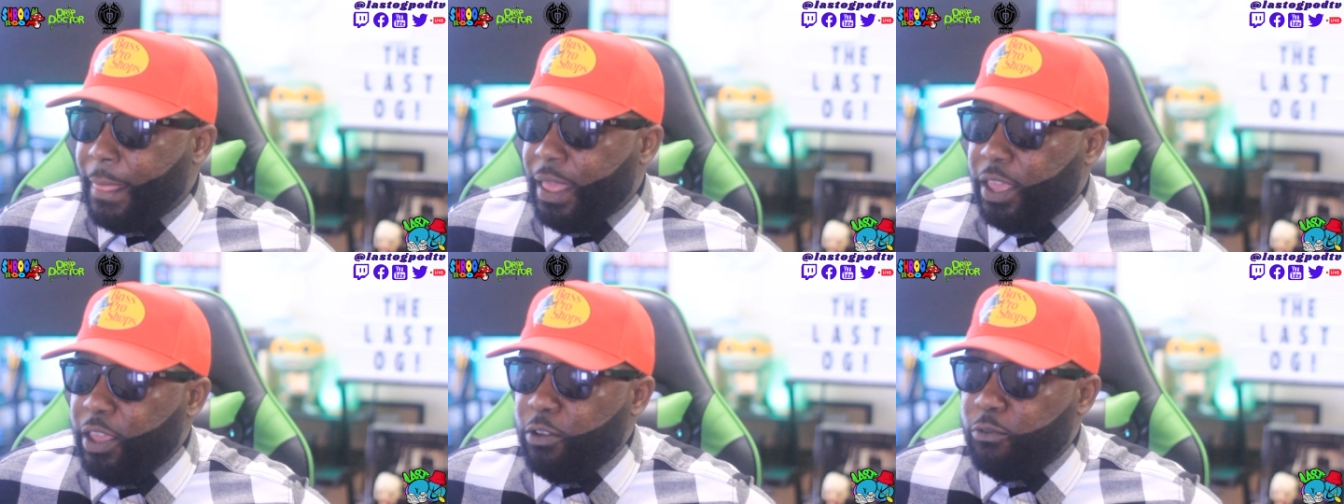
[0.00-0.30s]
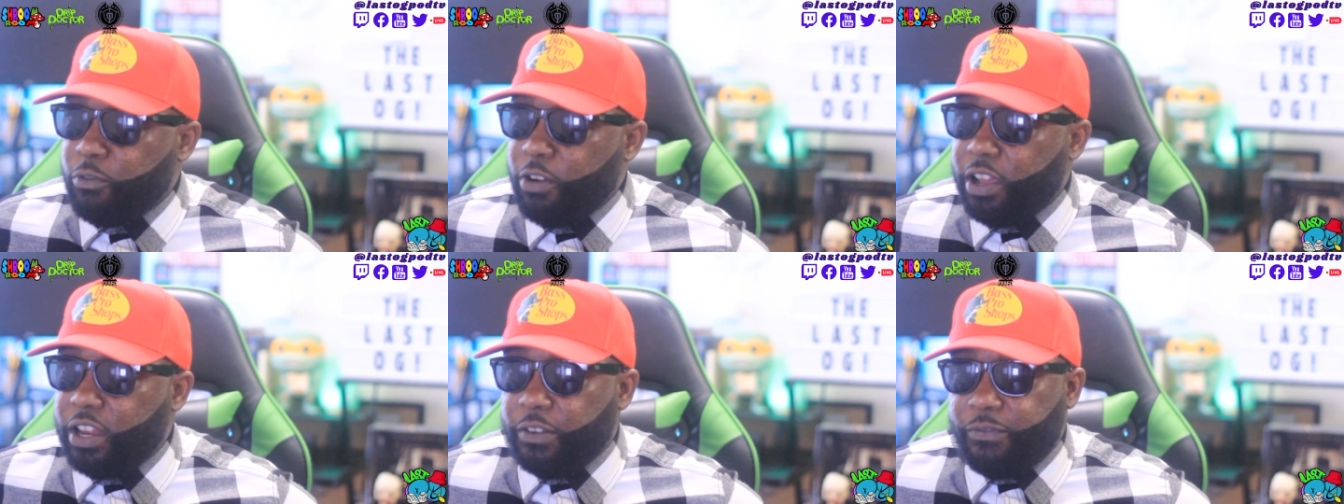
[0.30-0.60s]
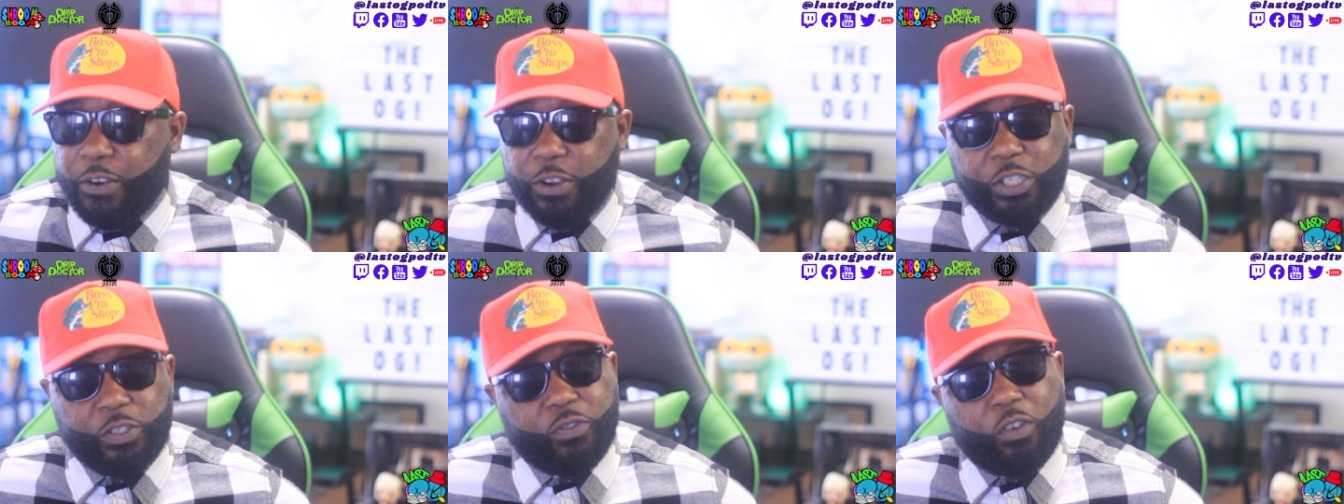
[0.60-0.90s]
He running.
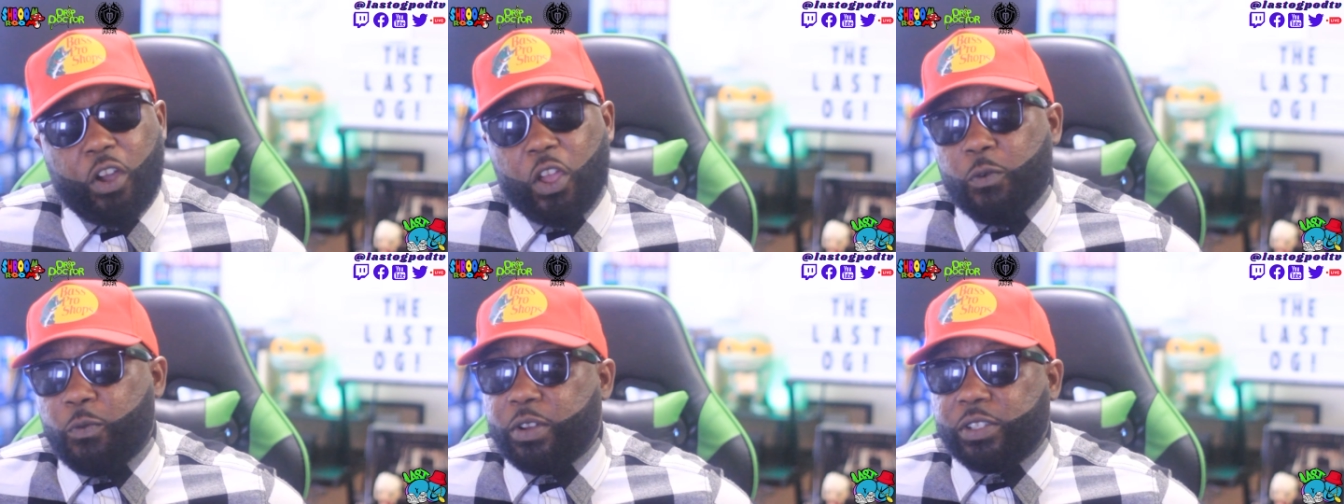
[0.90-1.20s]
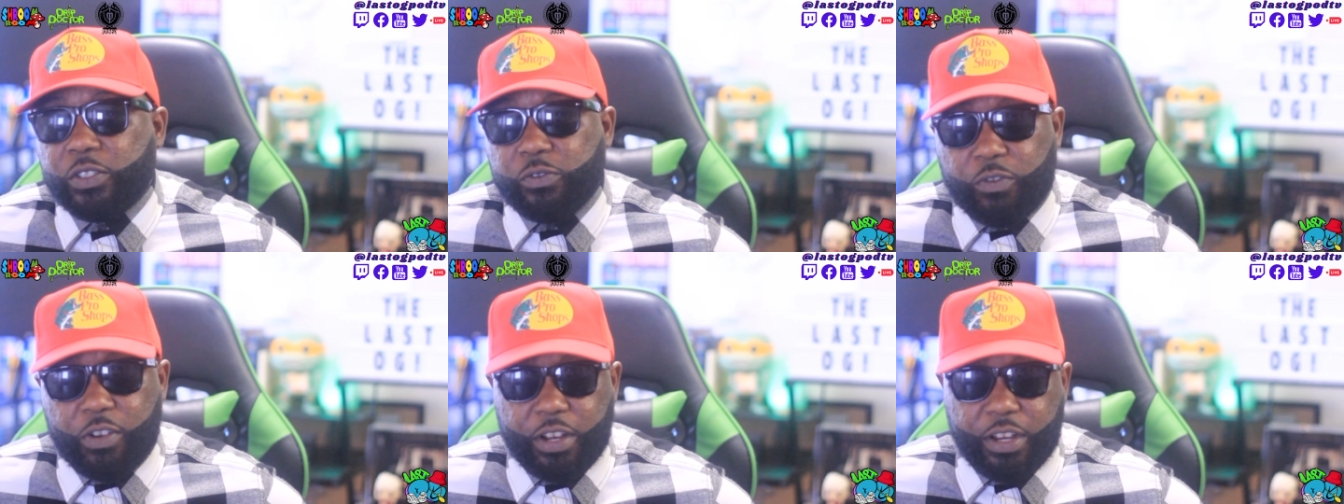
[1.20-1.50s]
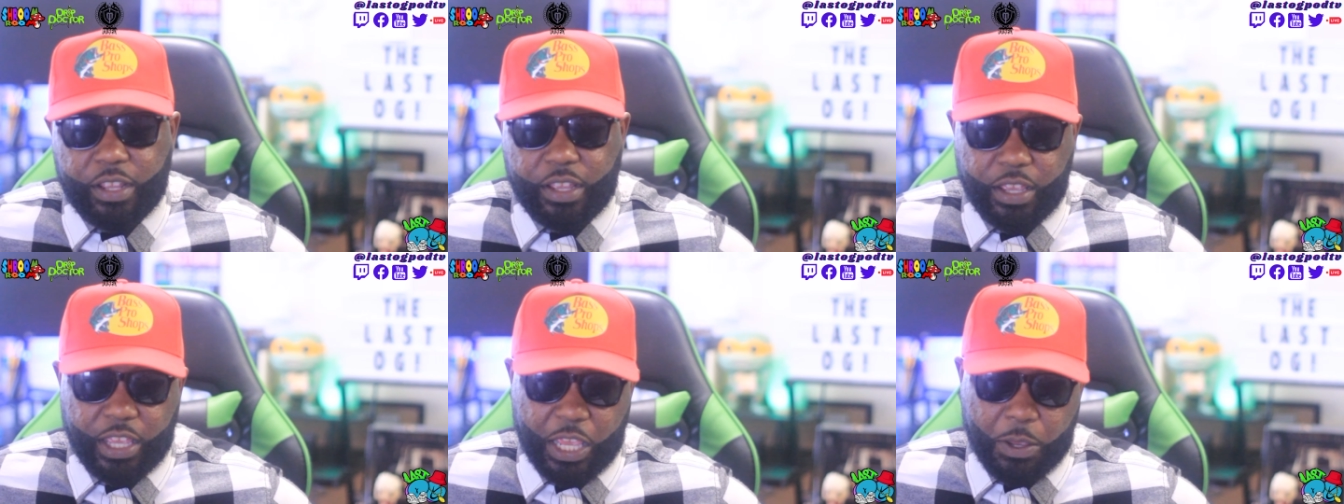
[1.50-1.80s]
First of all, he wasn't
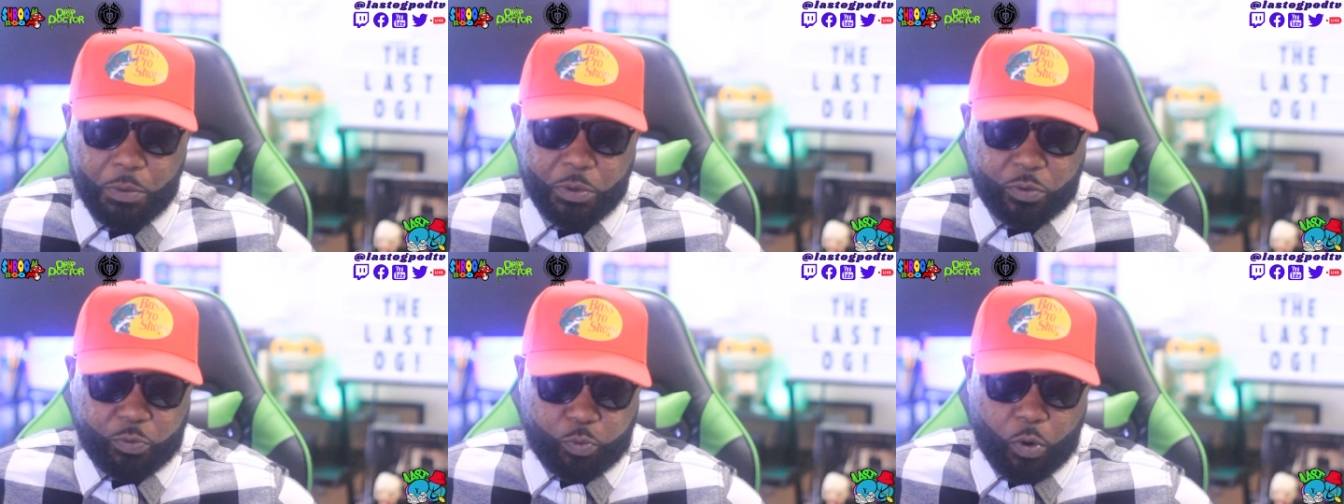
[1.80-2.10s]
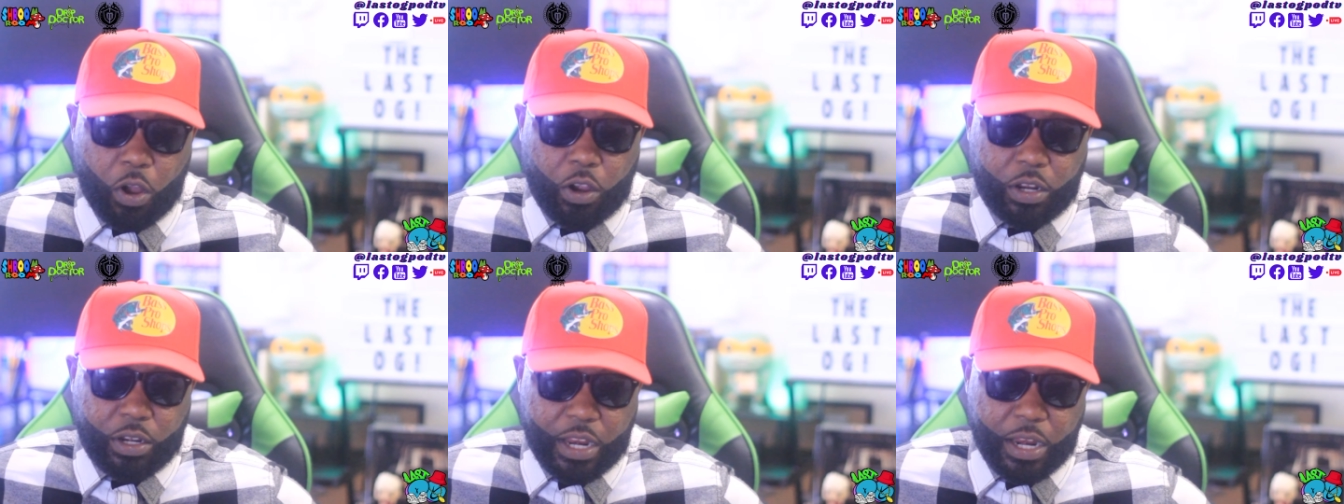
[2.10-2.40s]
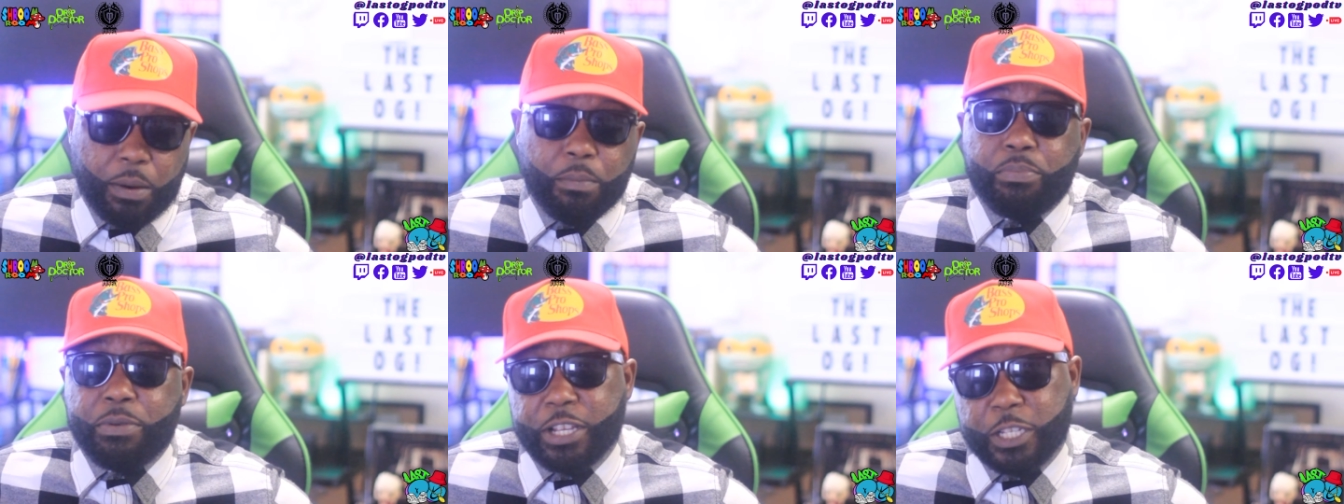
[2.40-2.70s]
running. He was walking
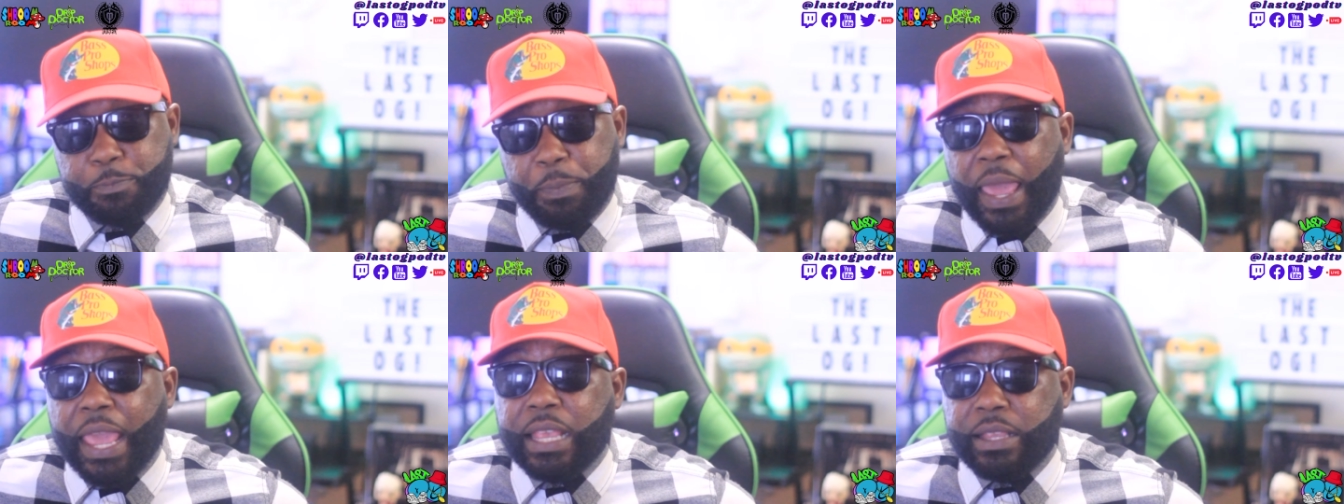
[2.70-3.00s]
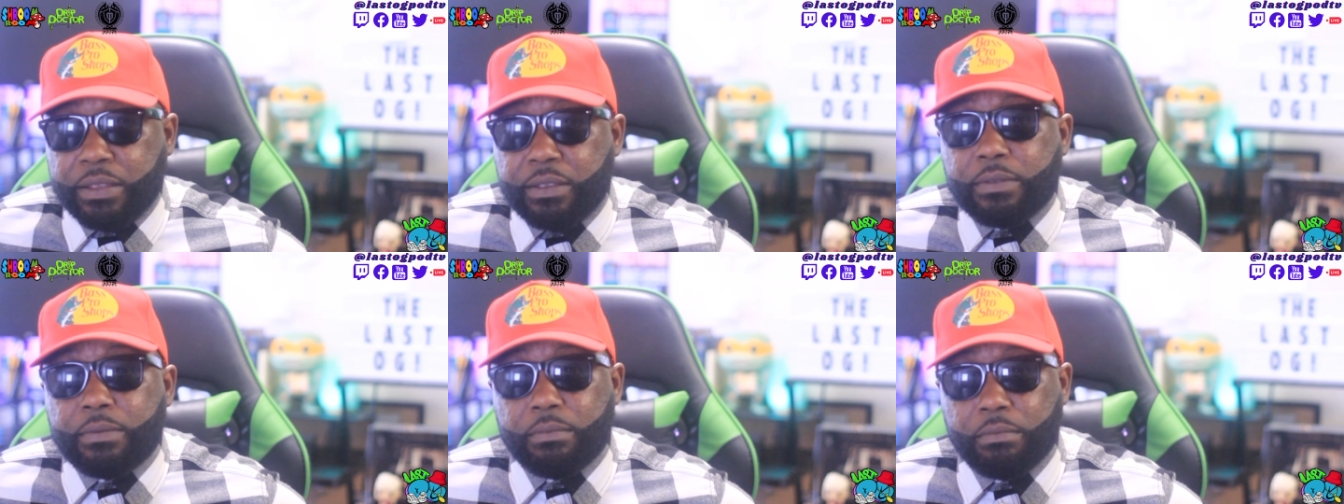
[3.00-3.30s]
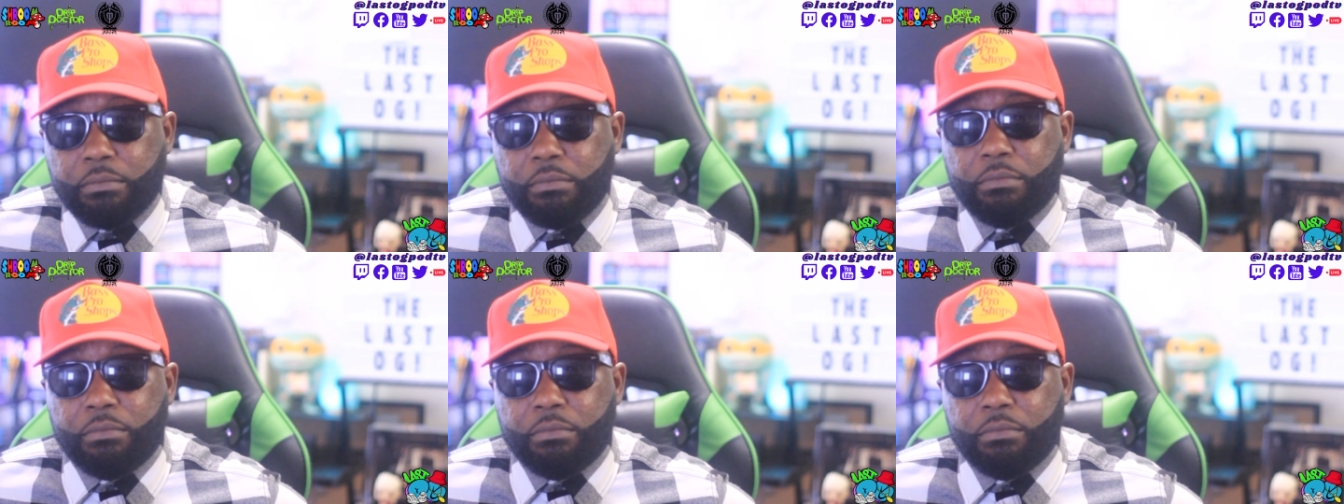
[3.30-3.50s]
at a brisk pace.